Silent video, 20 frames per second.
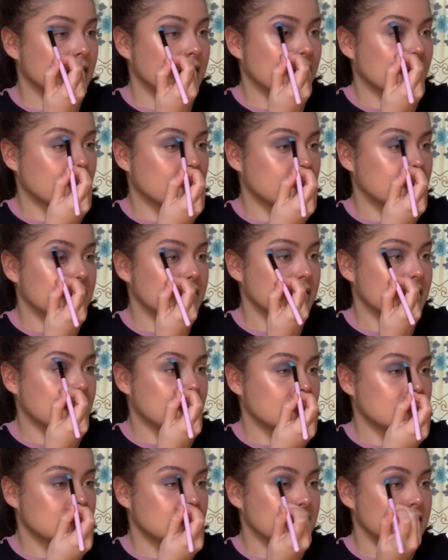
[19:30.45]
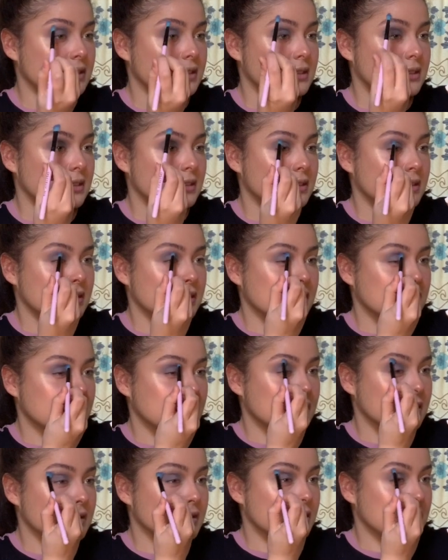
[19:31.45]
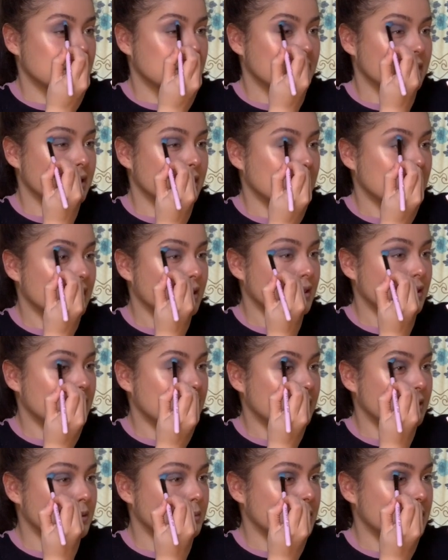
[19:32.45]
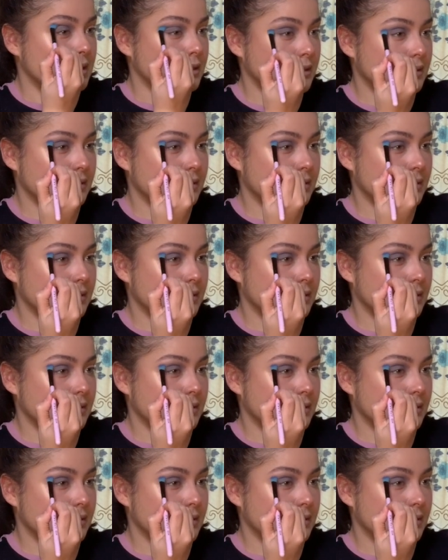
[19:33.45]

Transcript: go over the edges. Just blend that out a little bit.